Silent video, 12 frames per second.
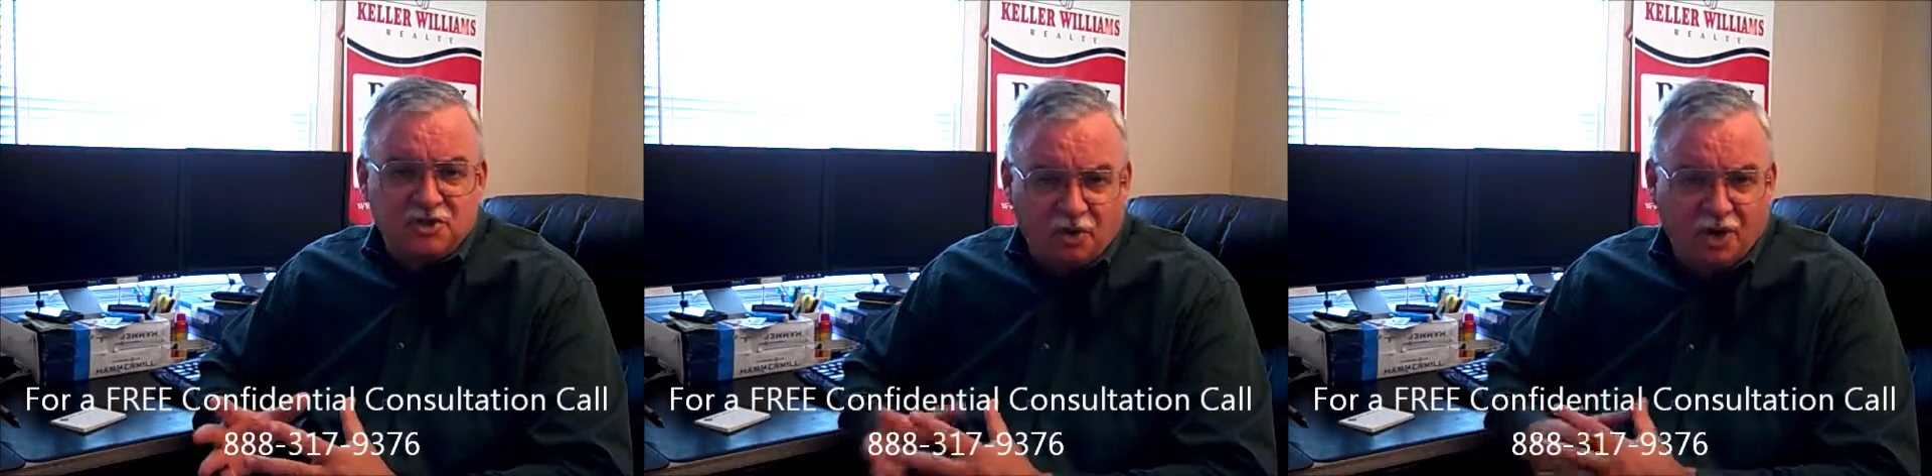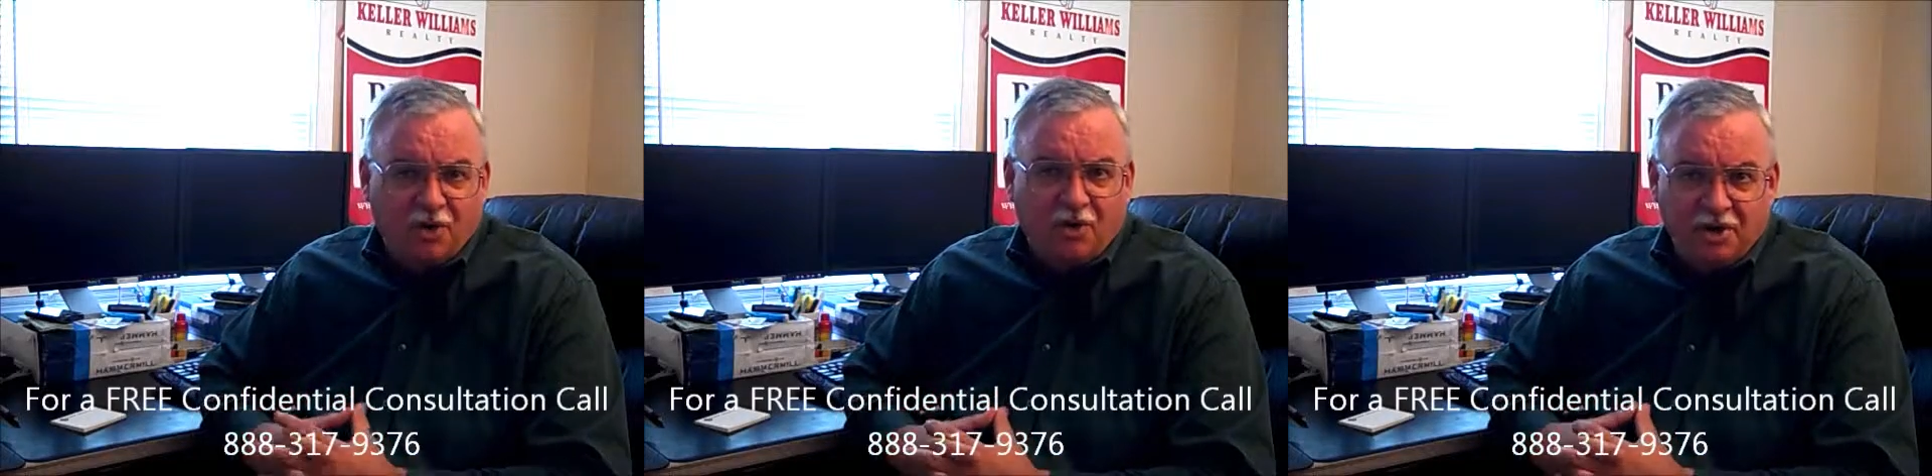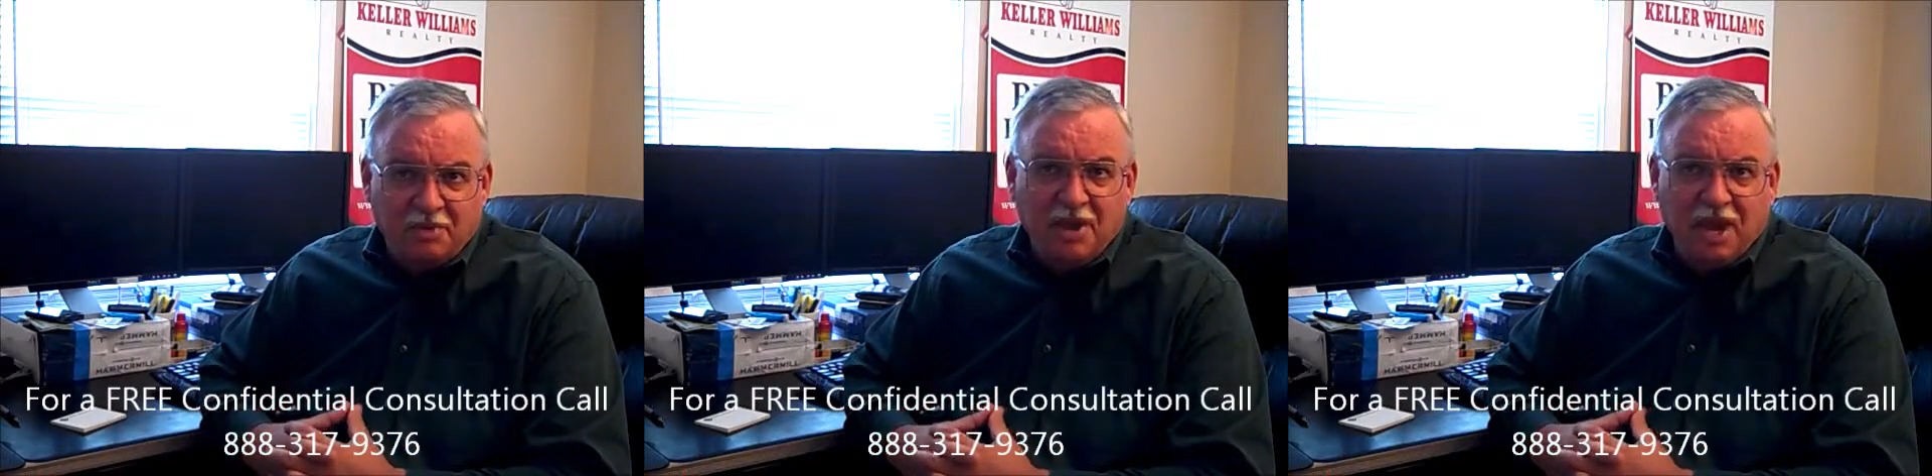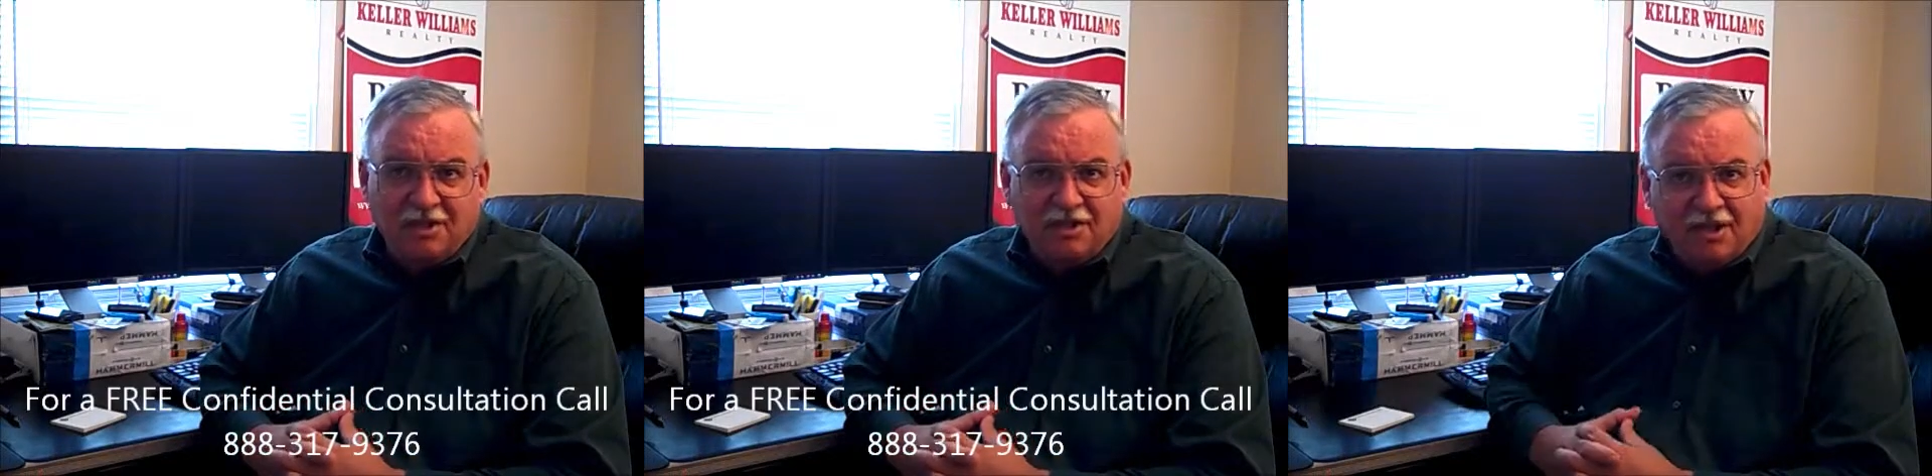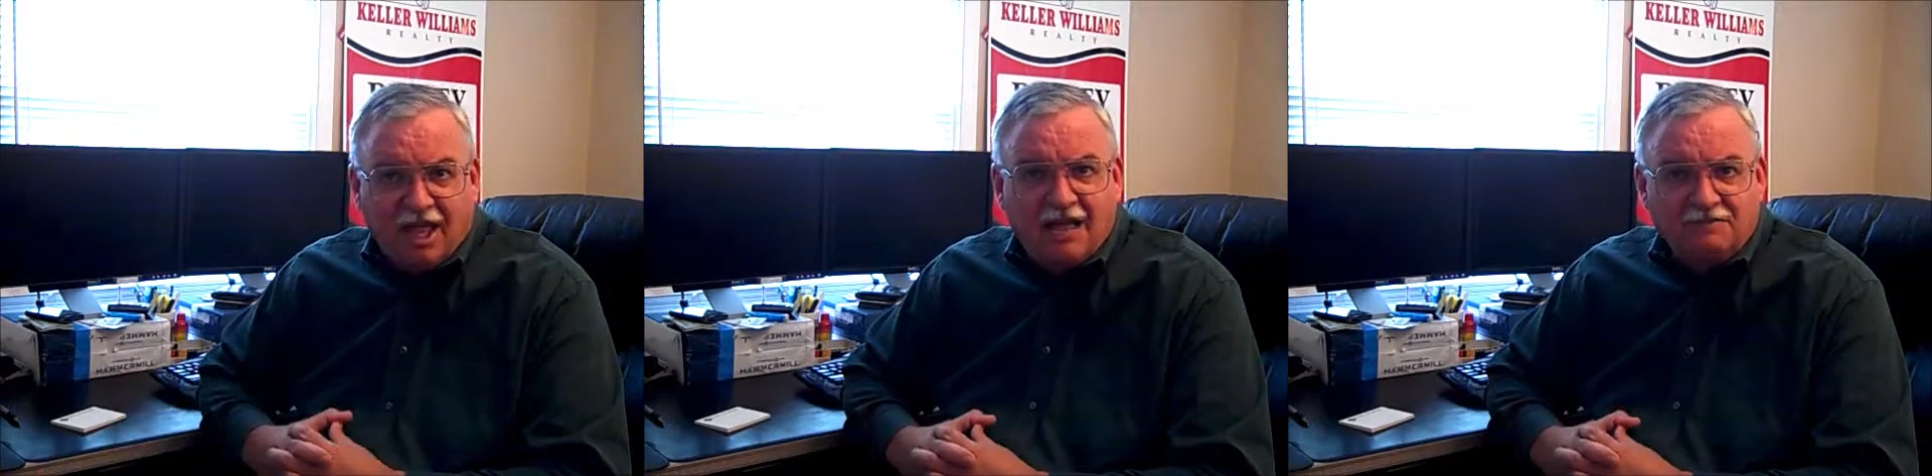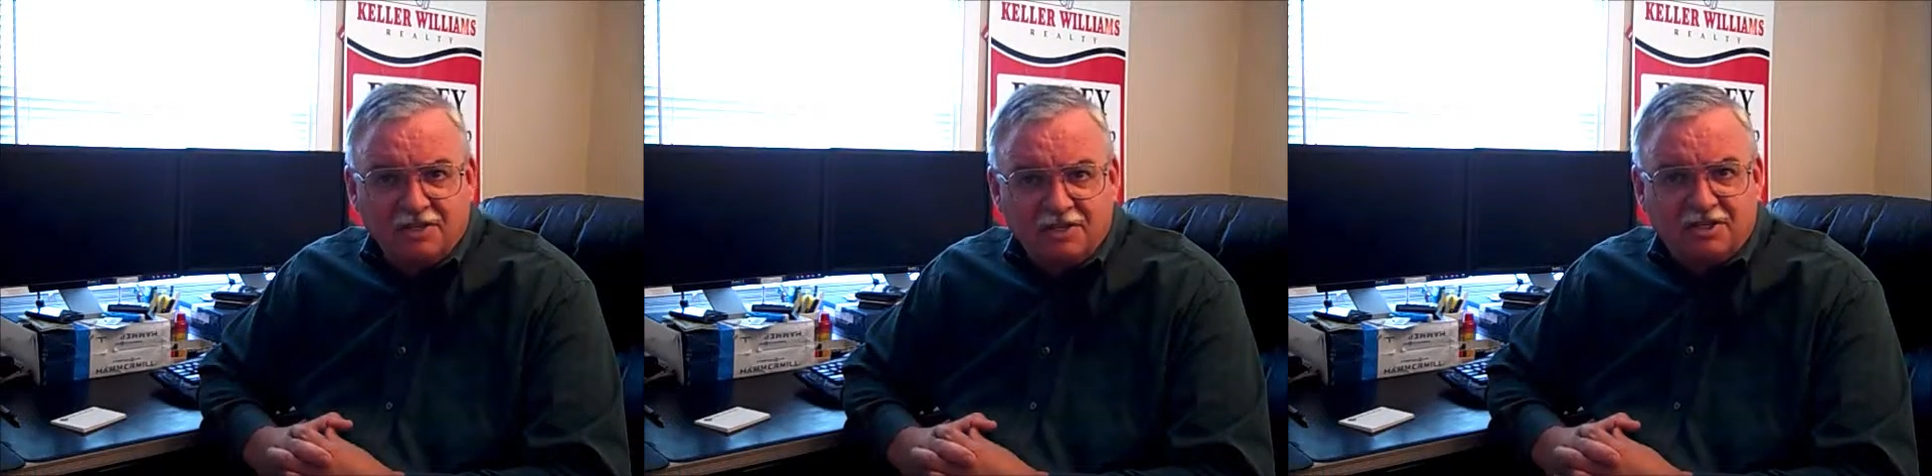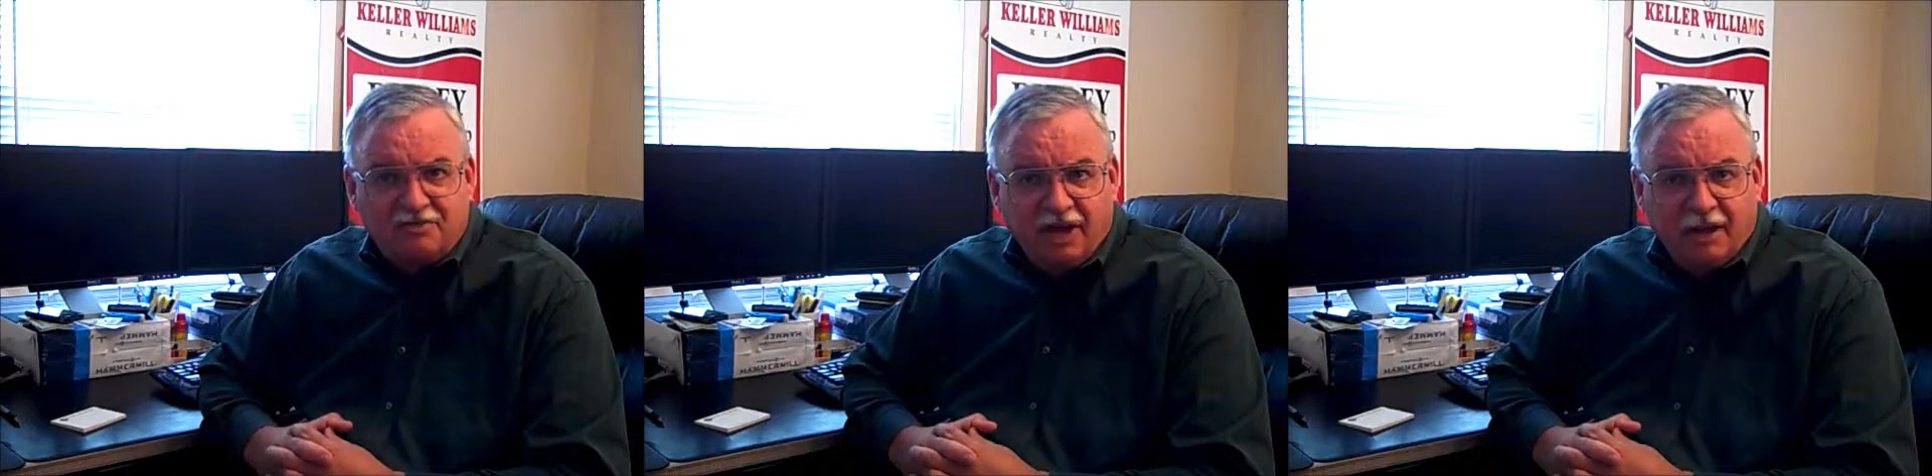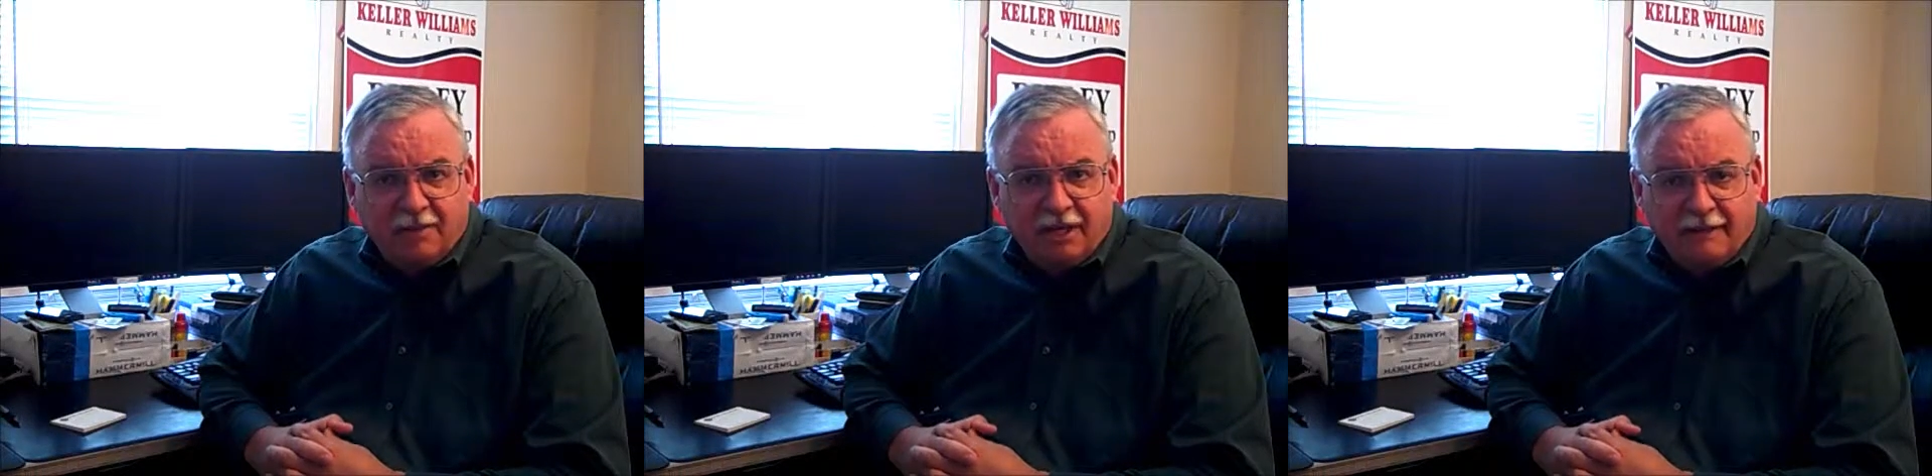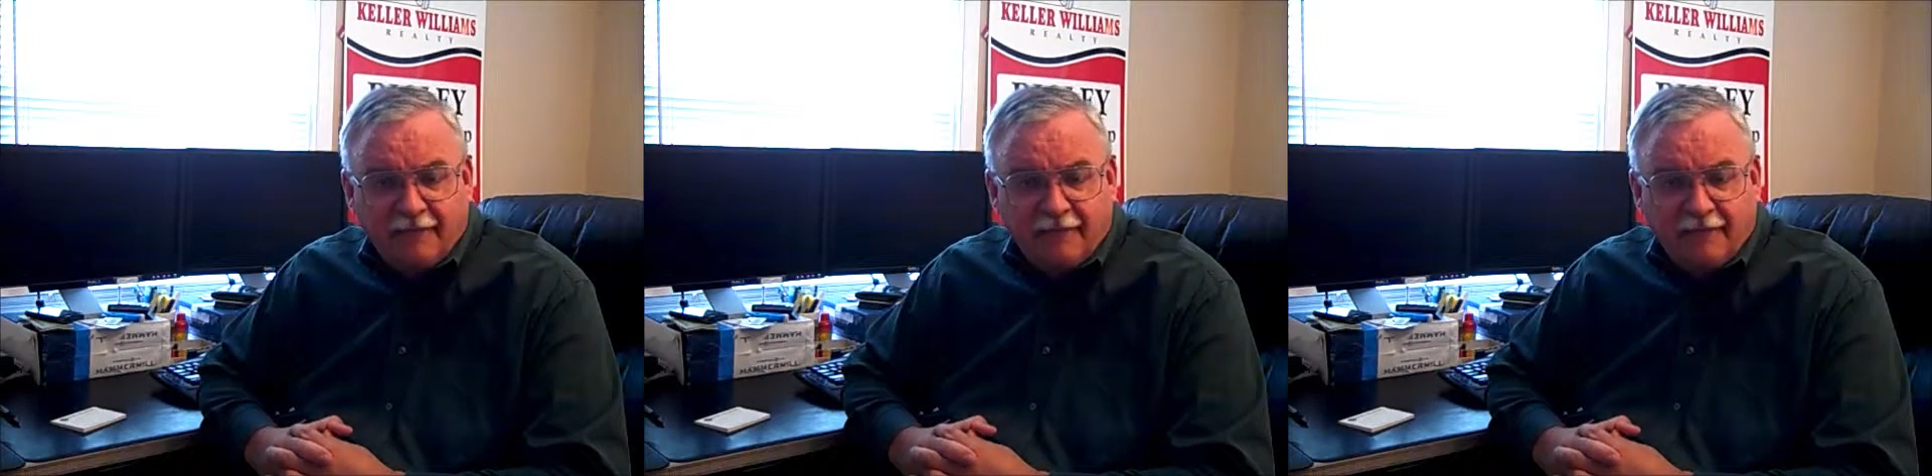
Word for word: we're going to make in the lives of this family.